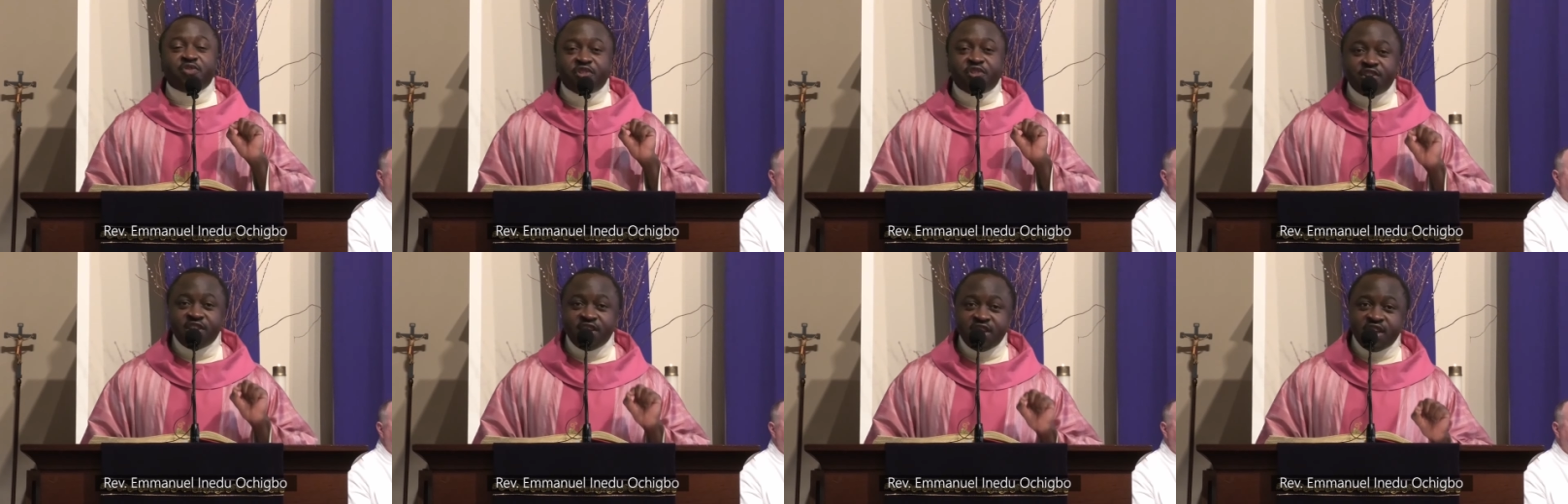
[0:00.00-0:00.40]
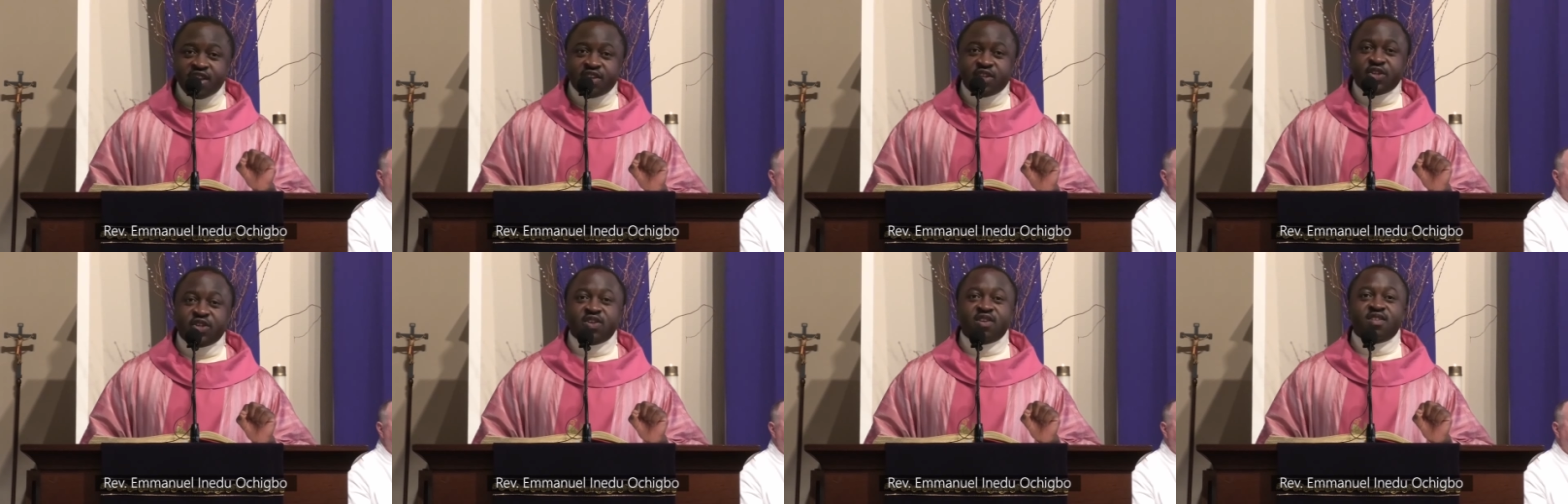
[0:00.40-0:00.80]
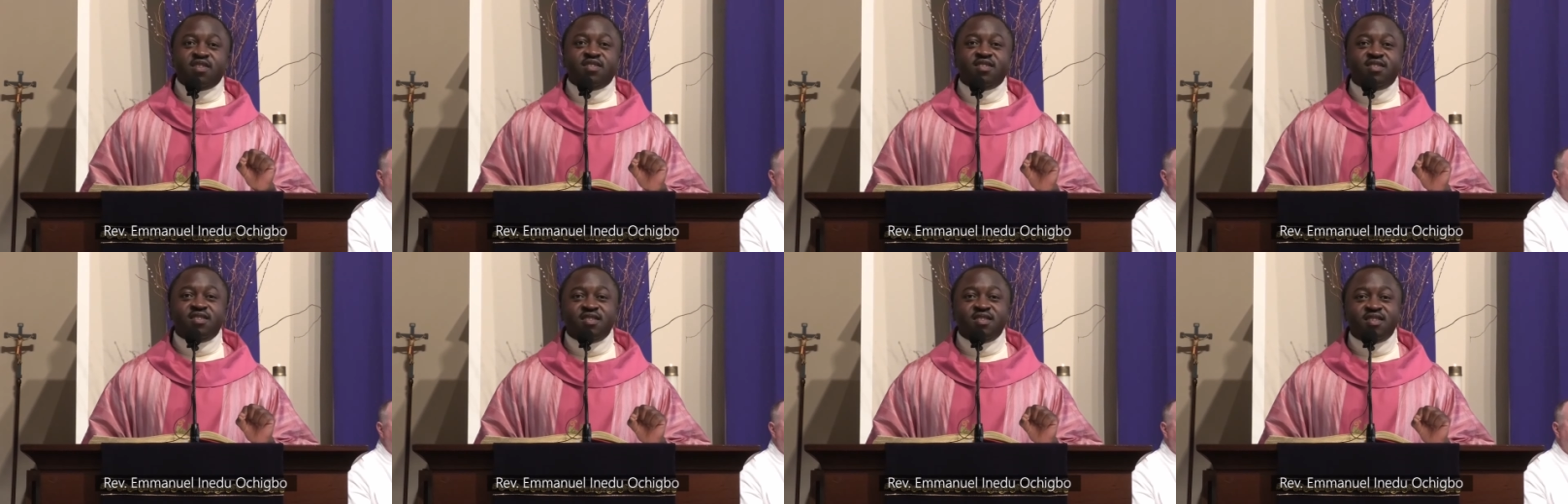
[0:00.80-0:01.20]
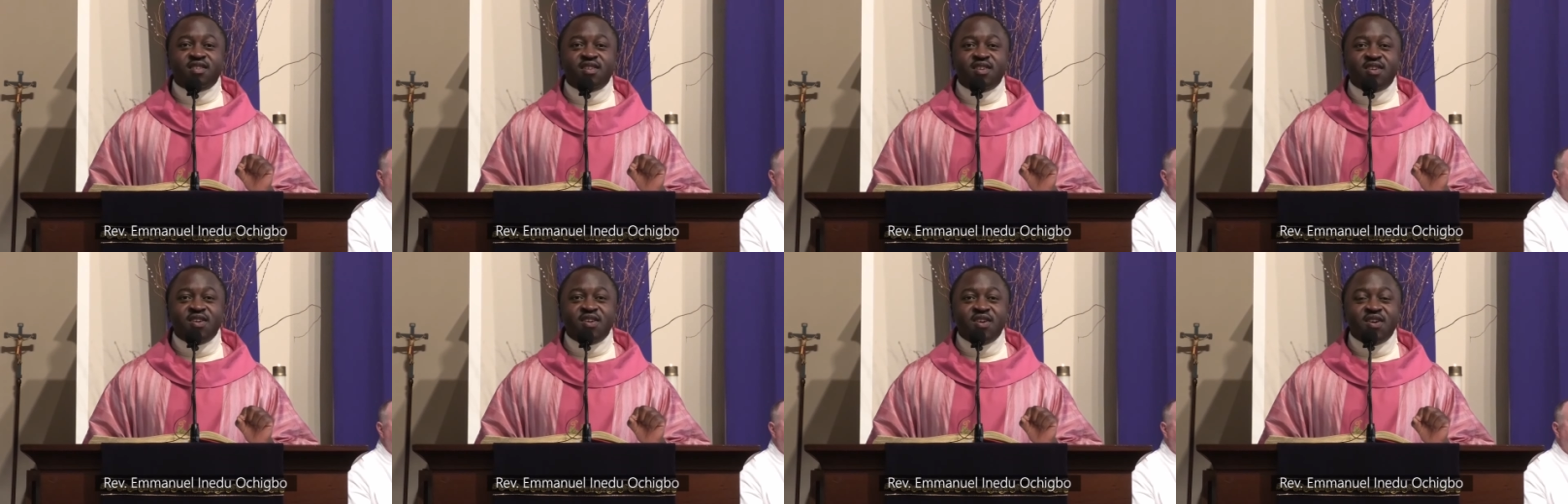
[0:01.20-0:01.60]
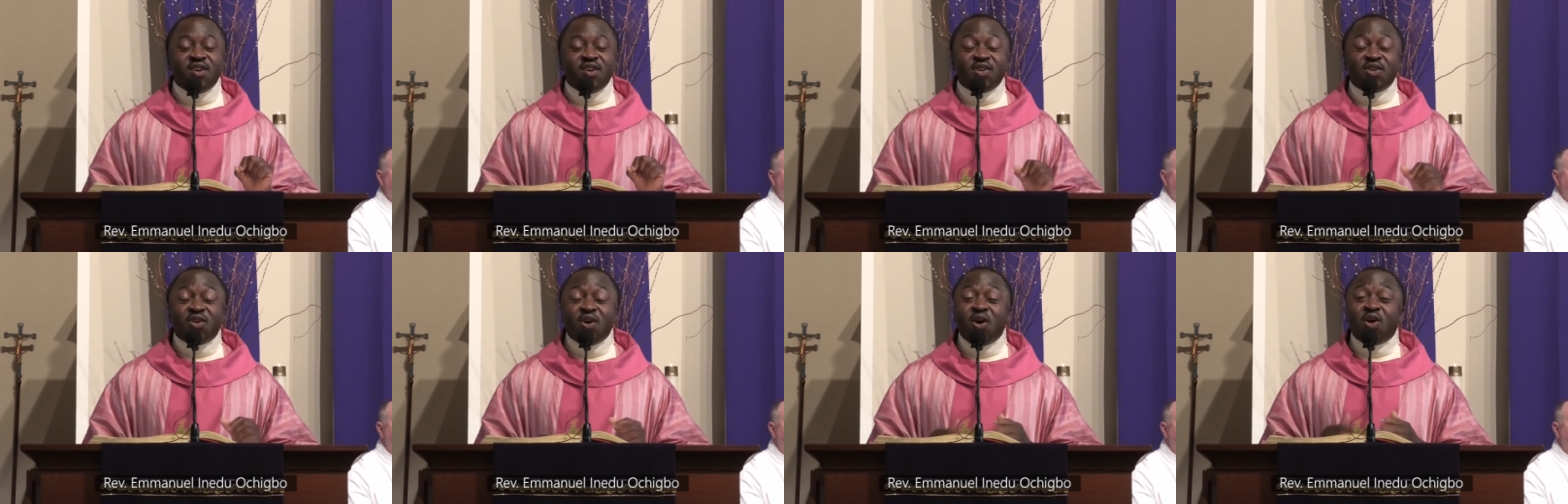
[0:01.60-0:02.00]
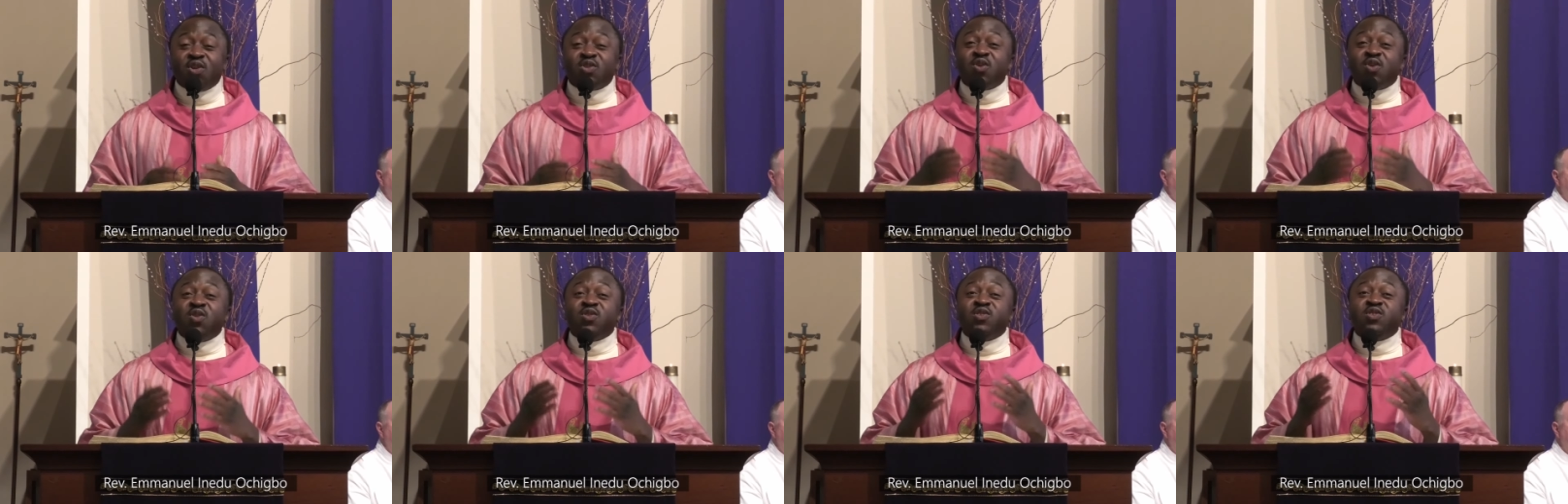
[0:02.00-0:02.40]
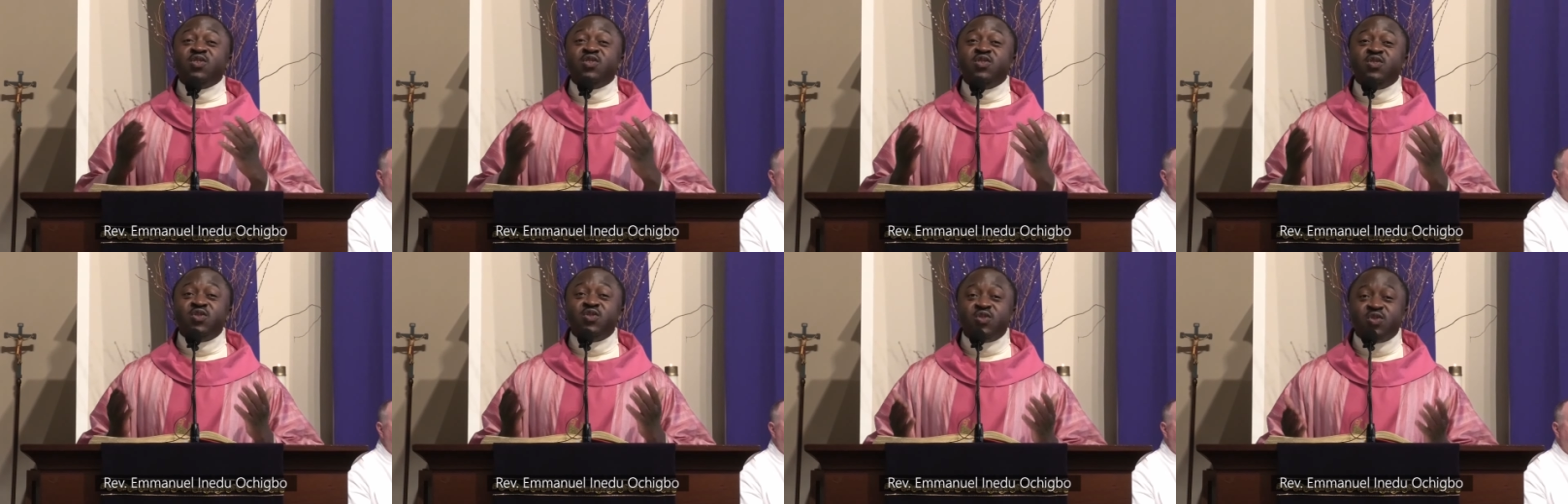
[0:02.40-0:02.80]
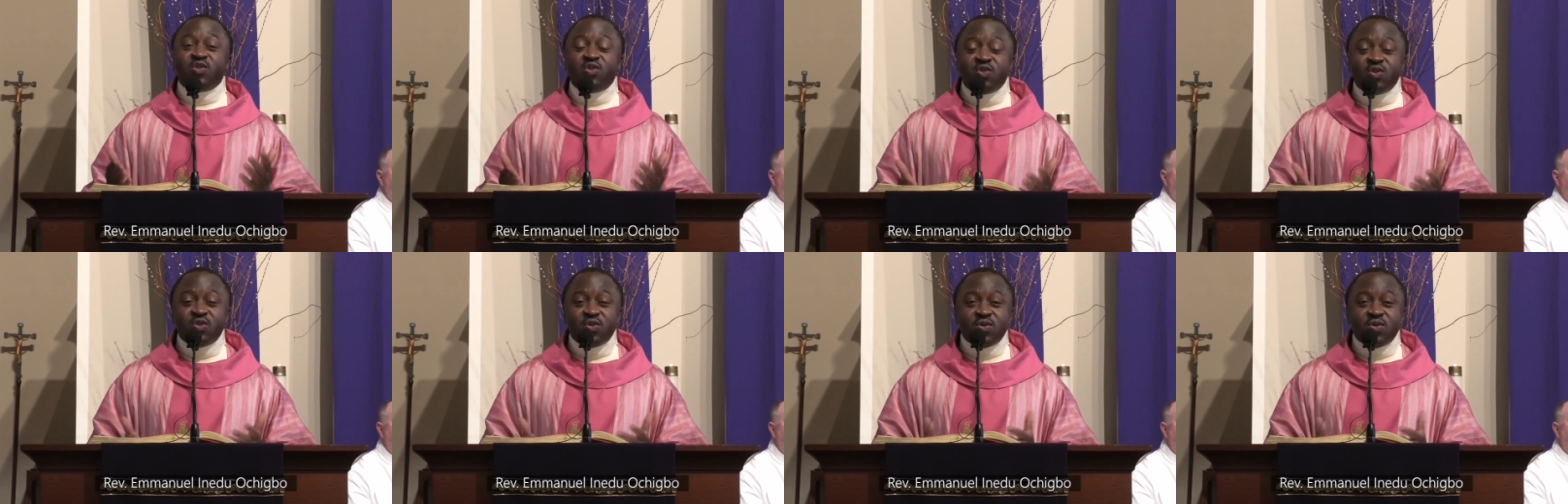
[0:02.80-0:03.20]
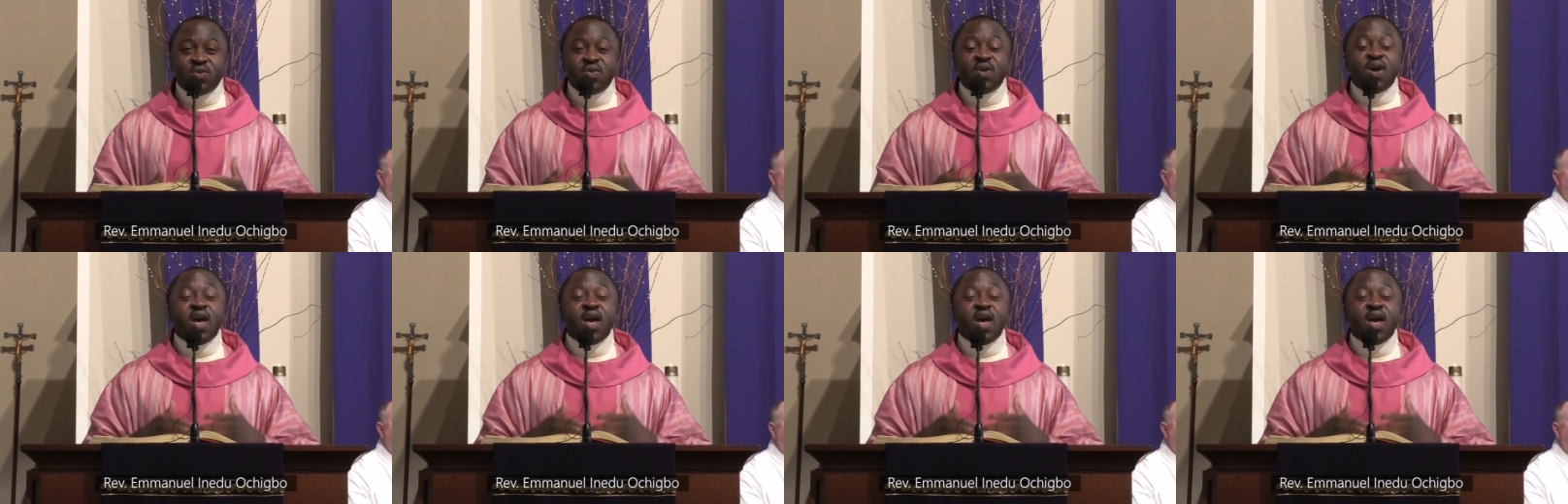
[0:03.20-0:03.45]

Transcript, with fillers: creation, God continues to do